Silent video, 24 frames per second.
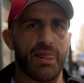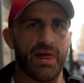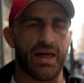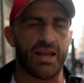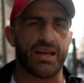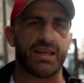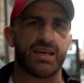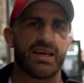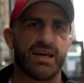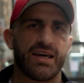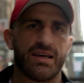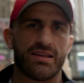
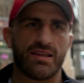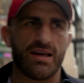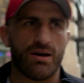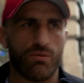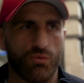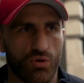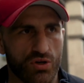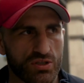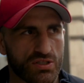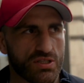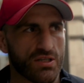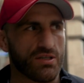And again,
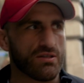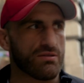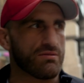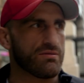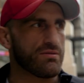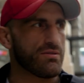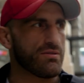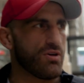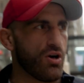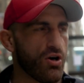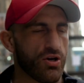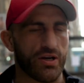that wasn't
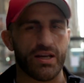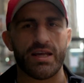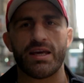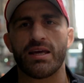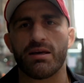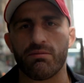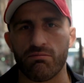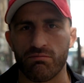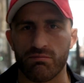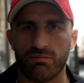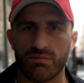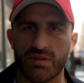on
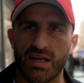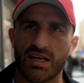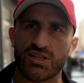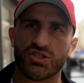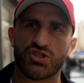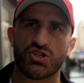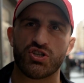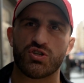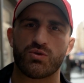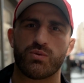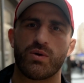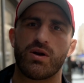him.
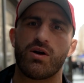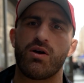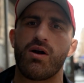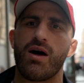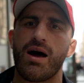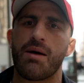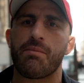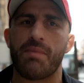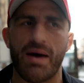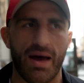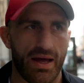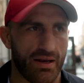That's just where
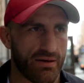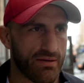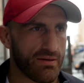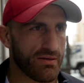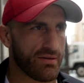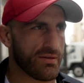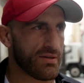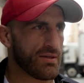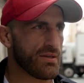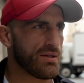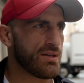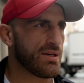I'm at.
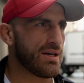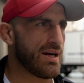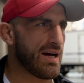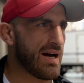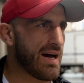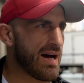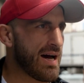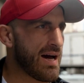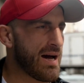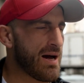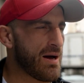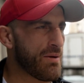
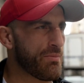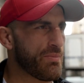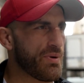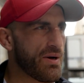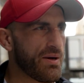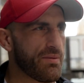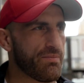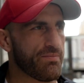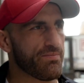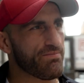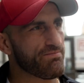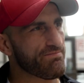
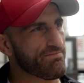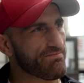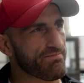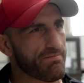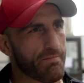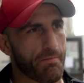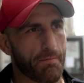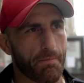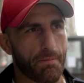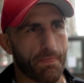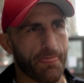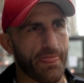But
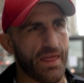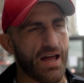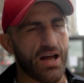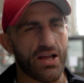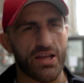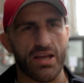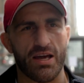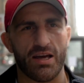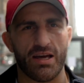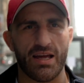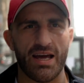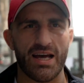
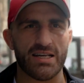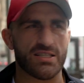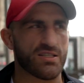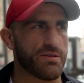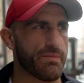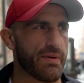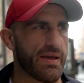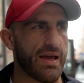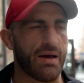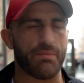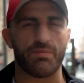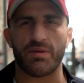it has to
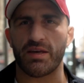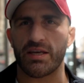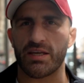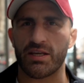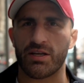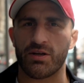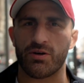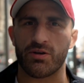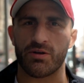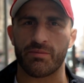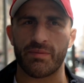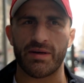be up there, you
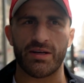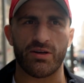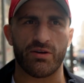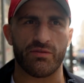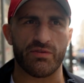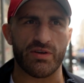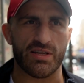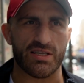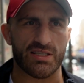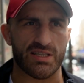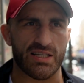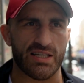know what I mean?
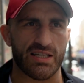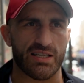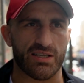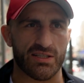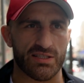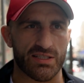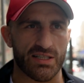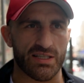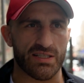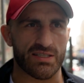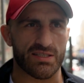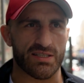Obviously,
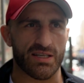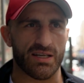because he's